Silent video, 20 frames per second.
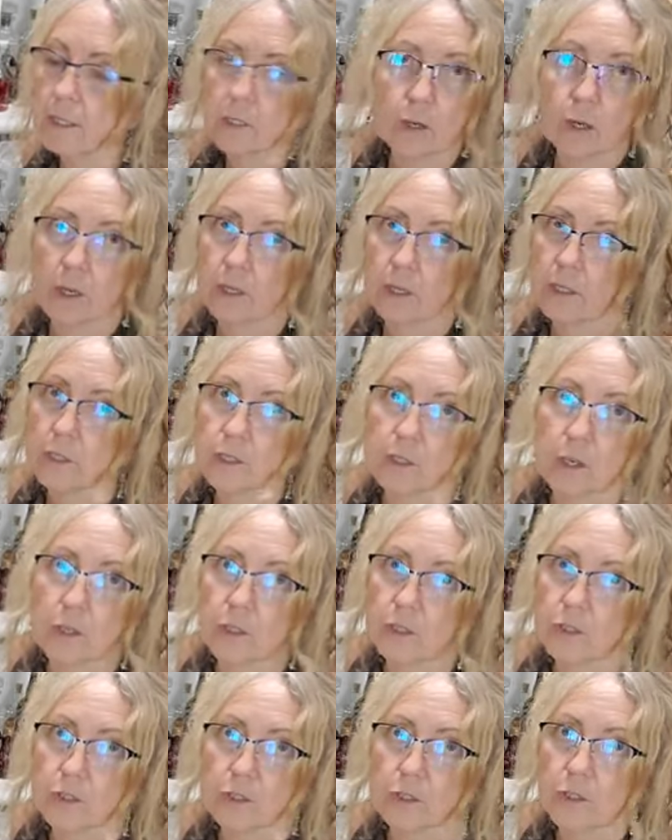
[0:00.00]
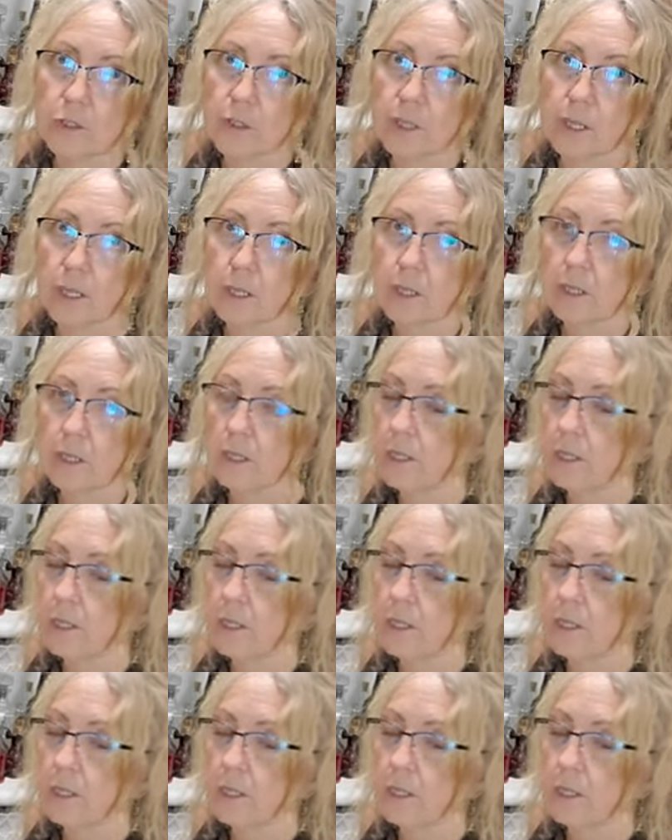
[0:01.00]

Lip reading: not as hard as you think.